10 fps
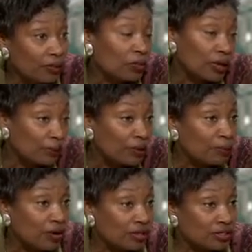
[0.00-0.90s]
We want to be
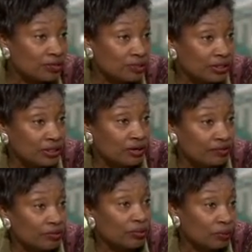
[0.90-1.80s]
partners with the
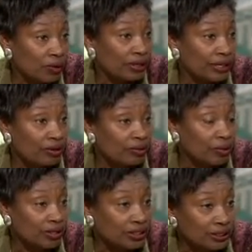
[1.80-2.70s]
governor. We want to get our
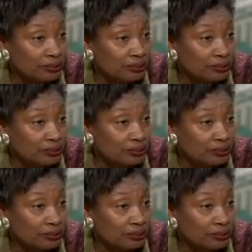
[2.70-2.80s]
work done.